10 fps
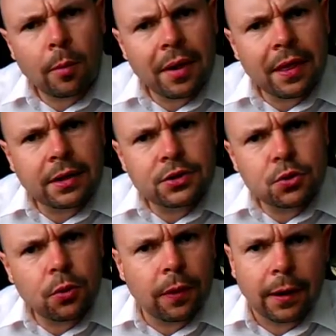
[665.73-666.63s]
what about that
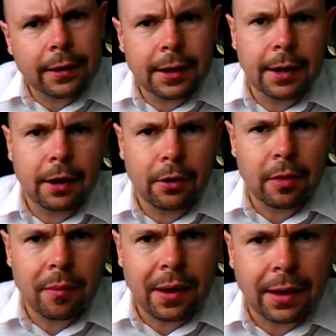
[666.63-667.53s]
door that I cut out
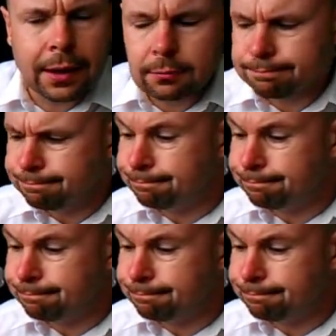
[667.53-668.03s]
at the back?